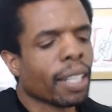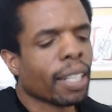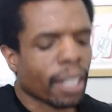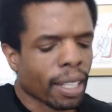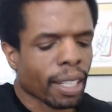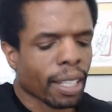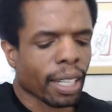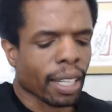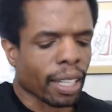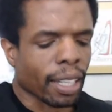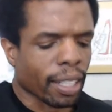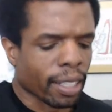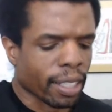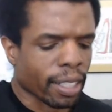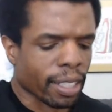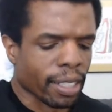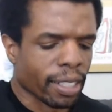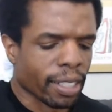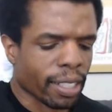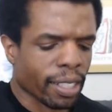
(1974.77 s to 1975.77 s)
Yeah,
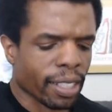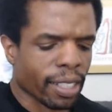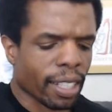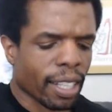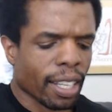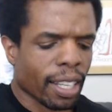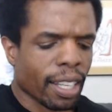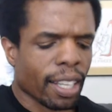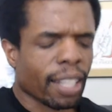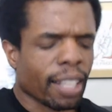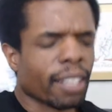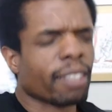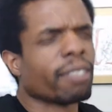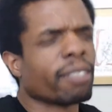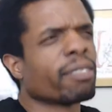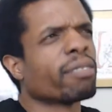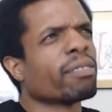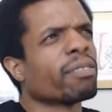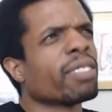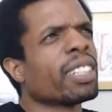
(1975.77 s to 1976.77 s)
because
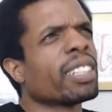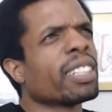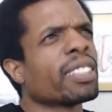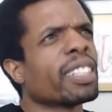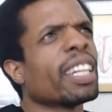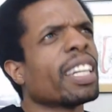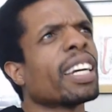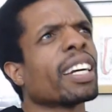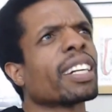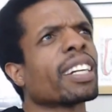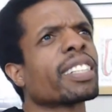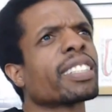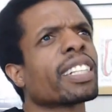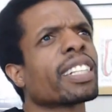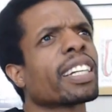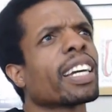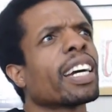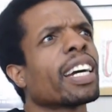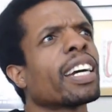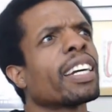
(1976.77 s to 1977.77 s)
right. Yeah, because like
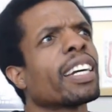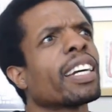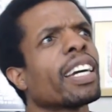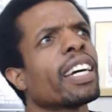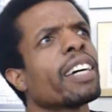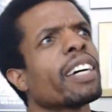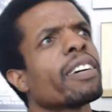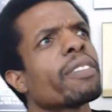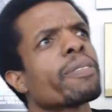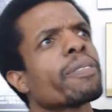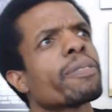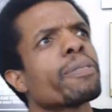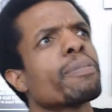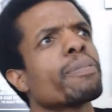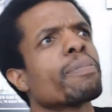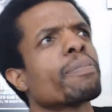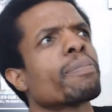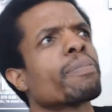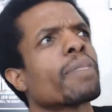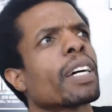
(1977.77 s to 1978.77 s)
I have
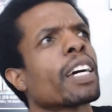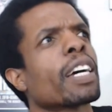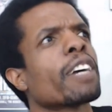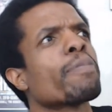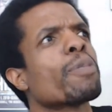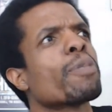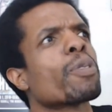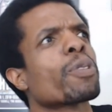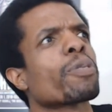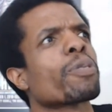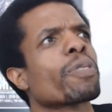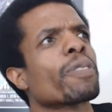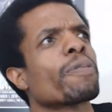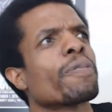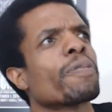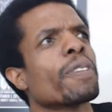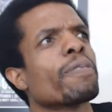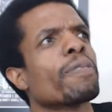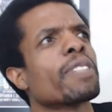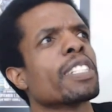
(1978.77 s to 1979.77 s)
I have more
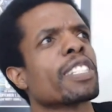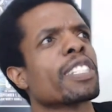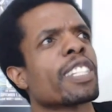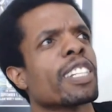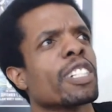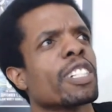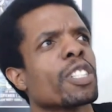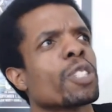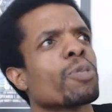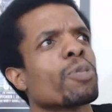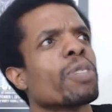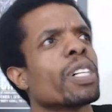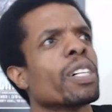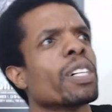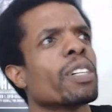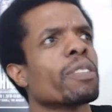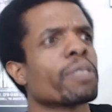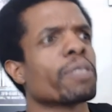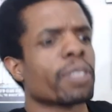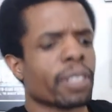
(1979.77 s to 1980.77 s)
350s than
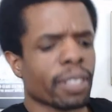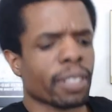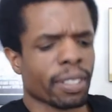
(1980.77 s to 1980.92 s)
12s,